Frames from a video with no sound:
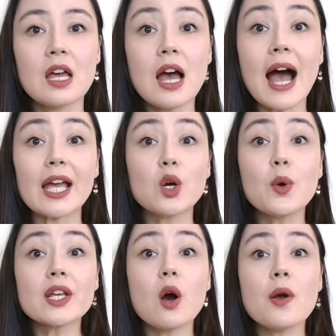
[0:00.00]
I
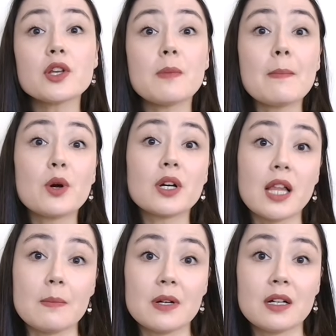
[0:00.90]
quit going to my book
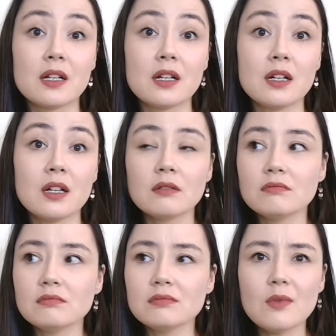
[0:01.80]
club.
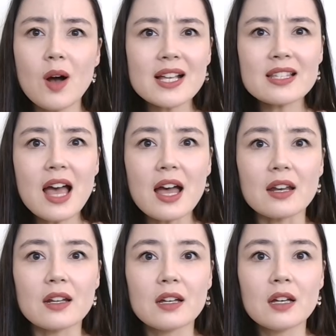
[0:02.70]
Why is that?
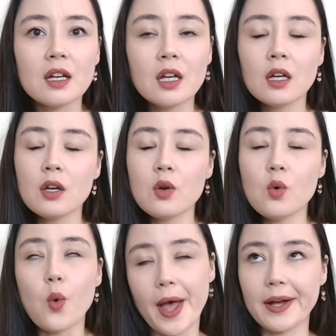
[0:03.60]

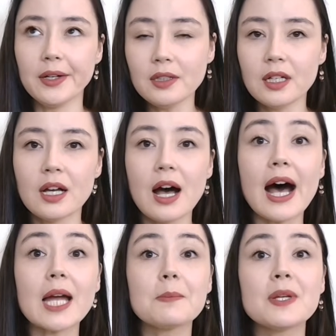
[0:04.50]
Well,
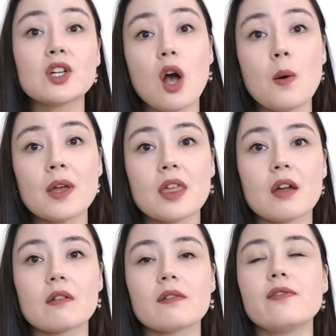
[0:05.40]
I'd been going
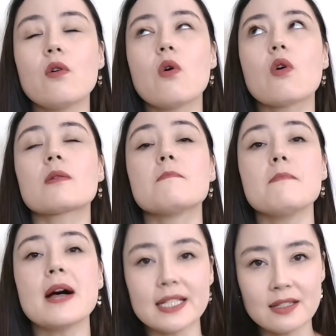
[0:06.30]
there for
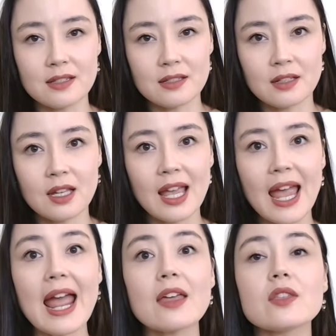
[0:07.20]
months
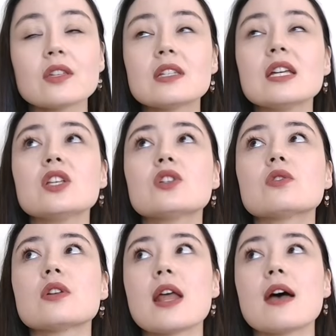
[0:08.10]
and the teacher
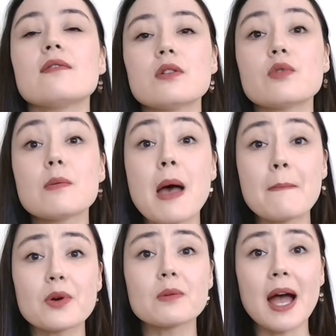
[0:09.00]
never
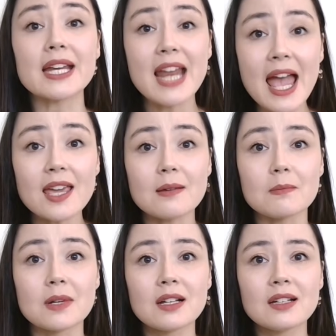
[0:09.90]
remembered my name.
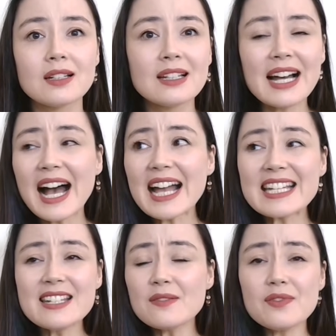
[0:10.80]
I
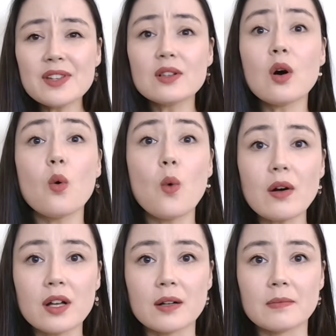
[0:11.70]
didn't feel
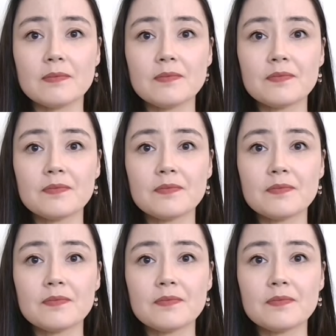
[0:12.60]
welcome.